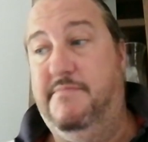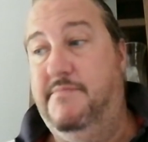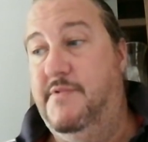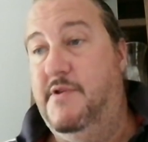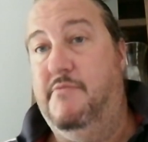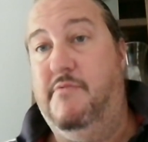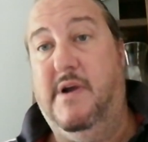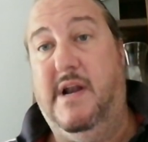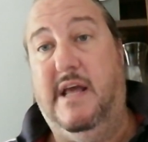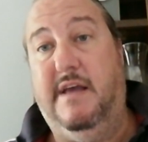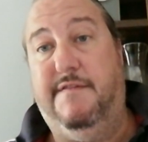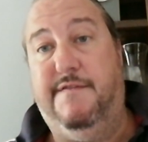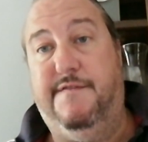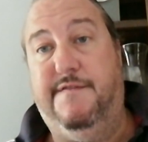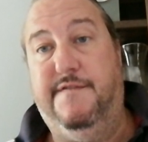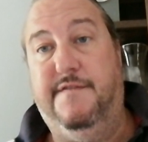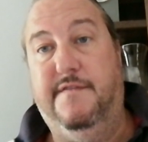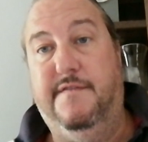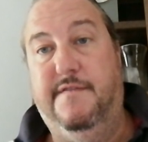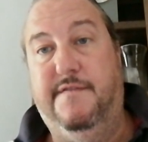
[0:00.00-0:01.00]

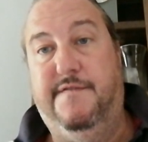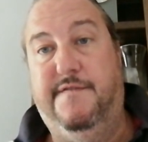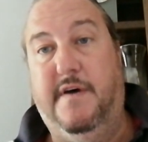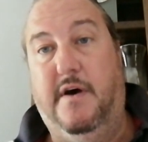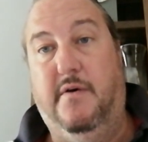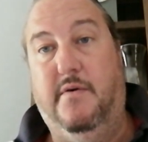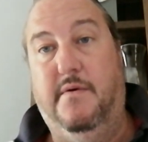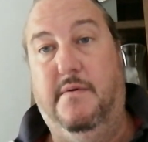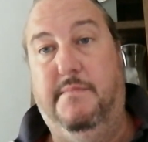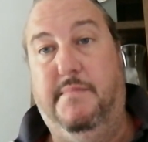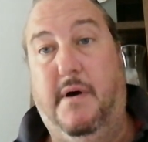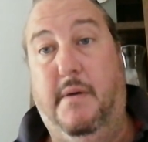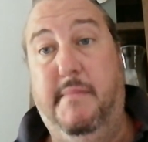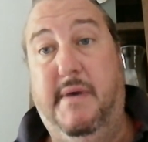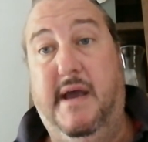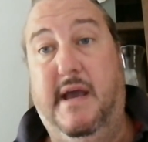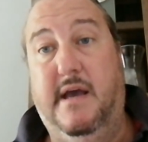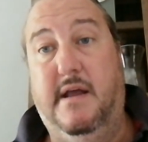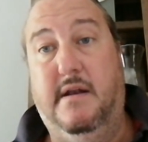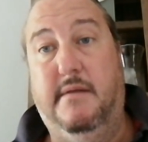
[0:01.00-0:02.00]
relief felt by
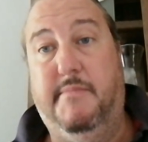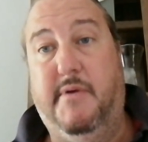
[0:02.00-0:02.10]
me and